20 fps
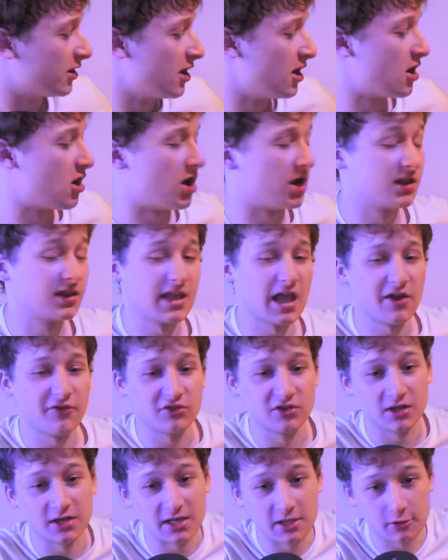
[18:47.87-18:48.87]
I
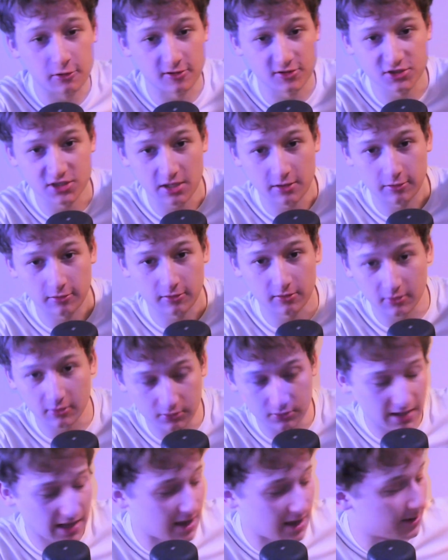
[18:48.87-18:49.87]
definitely suggest
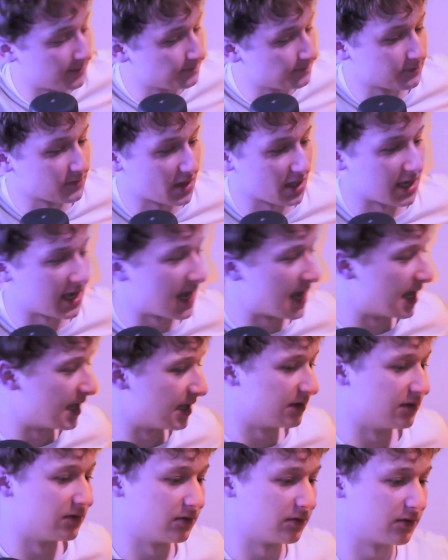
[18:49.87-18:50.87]
that,
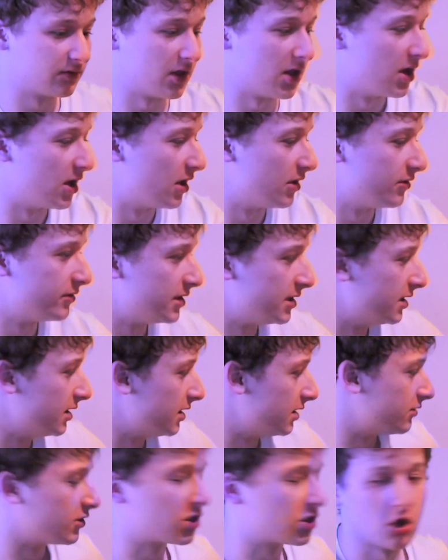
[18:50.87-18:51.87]
and the
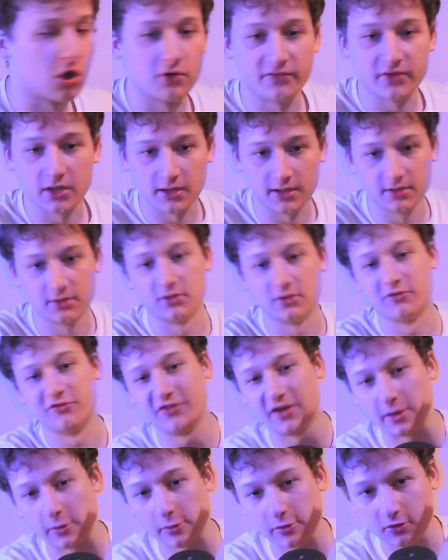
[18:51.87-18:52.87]
cover, the
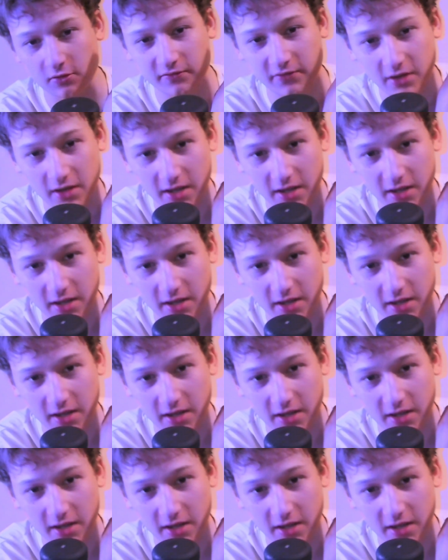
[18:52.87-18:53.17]
face cover.